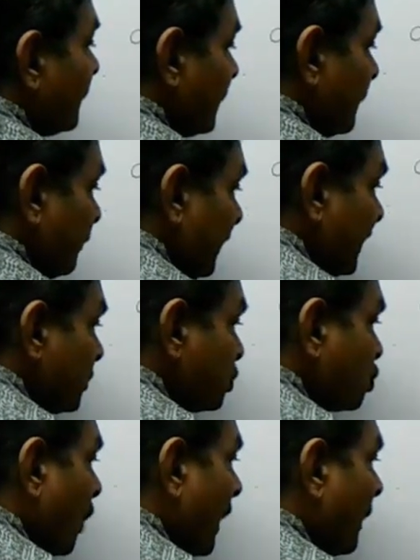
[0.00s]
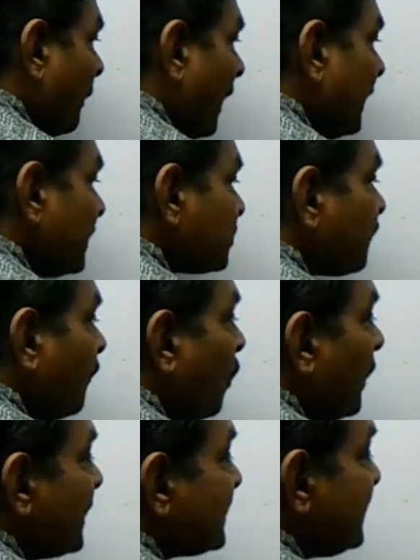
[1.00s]
b square minus
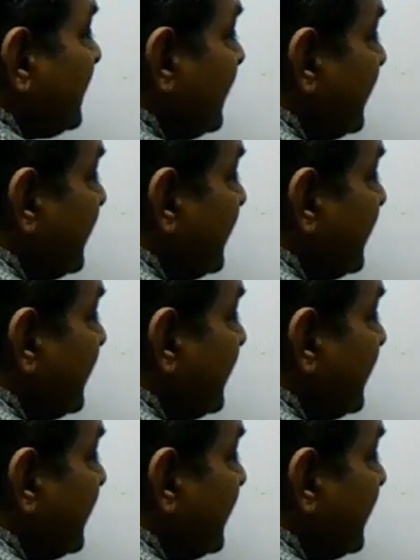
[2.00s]
4ac